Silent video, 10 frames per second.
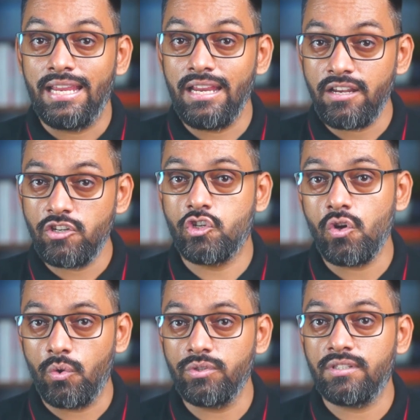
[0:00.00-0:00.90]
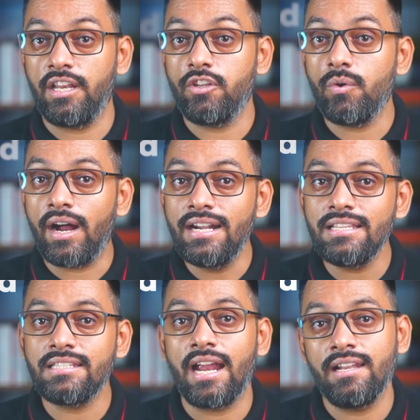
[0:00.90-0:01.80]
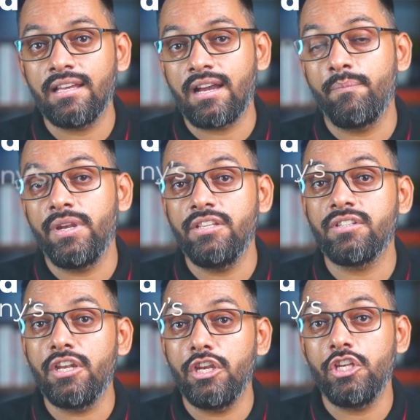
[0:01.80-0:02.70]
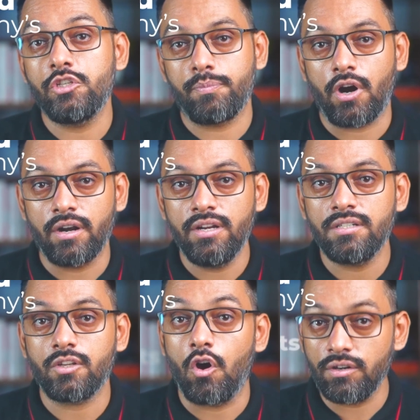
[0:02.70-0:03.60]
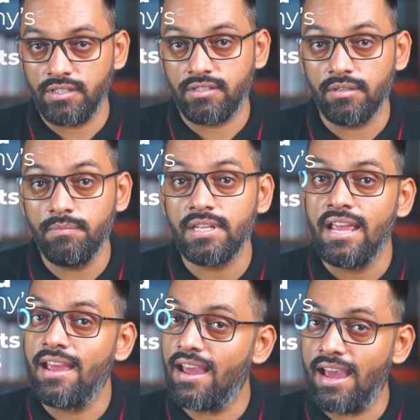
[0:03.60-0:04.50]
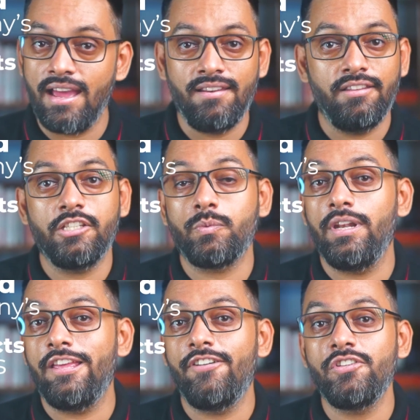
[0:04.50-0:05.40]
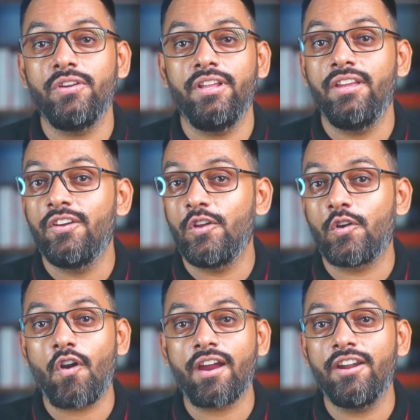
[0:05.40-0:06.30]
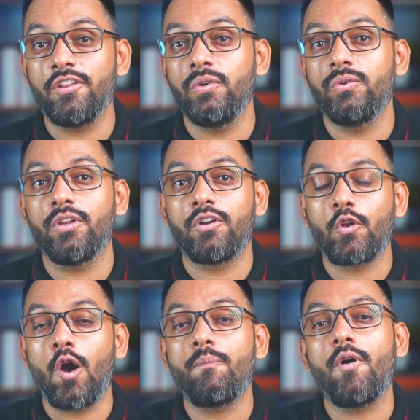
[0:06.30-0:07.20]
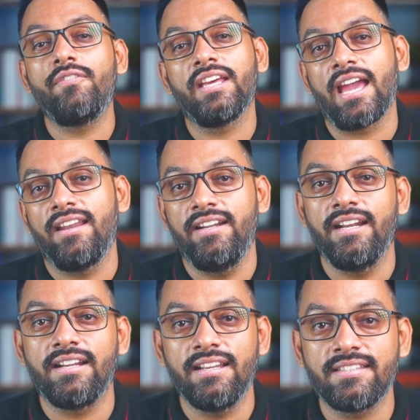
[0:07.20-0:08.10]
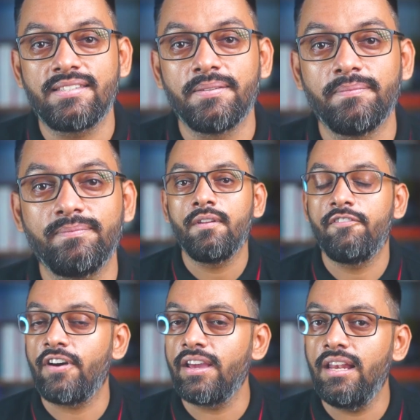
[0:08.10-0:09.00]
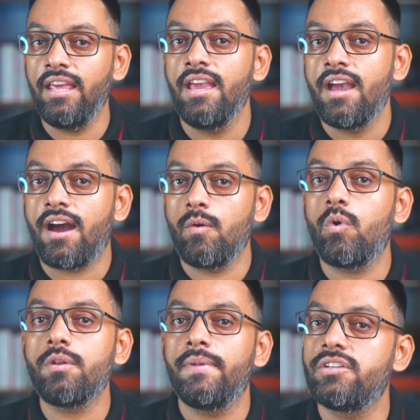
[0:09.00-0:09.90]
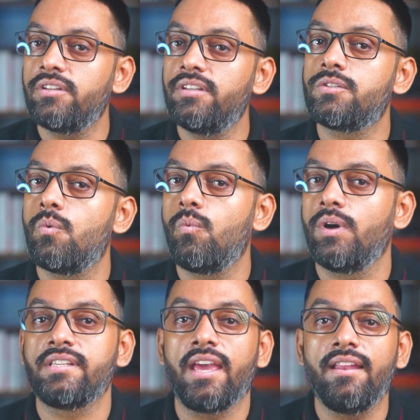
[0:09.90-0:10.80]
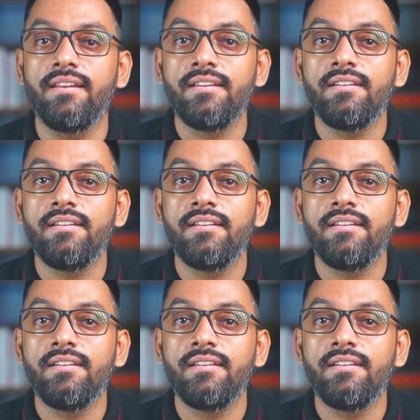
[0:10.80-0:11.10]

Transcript: it shows that you understand the company's niche products or systems and this will eventually rocket you to the top of the candidate list. Finally, I want to mention this once again.